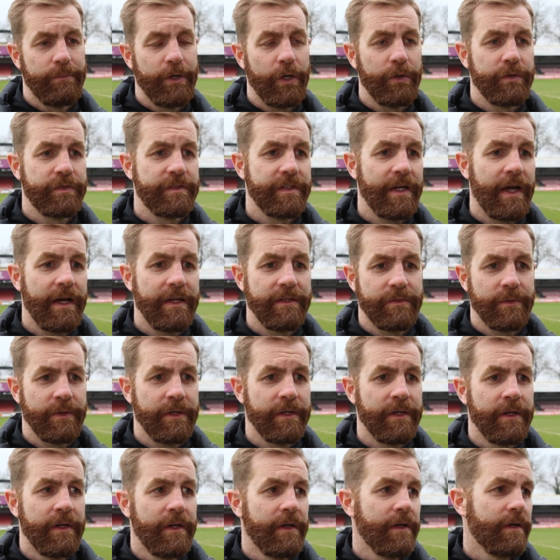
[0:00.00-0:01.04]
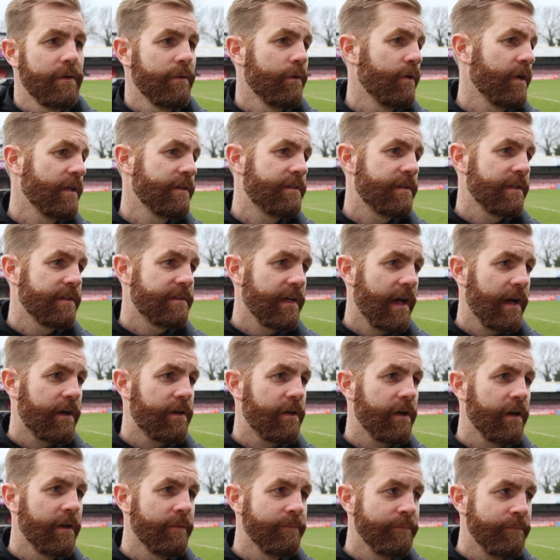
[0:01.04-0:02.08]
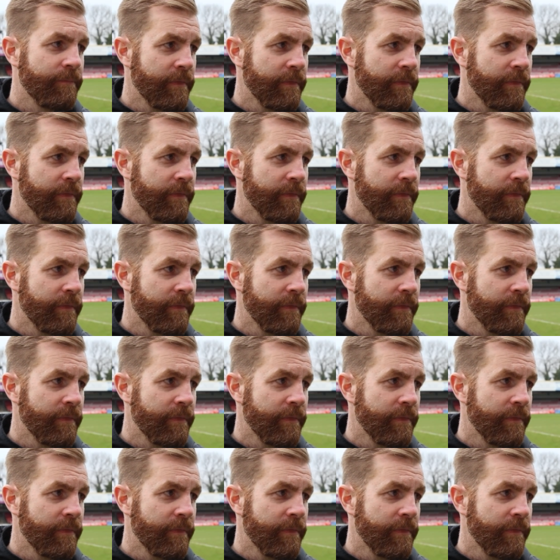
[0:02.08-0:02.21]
both sides were into the tackle,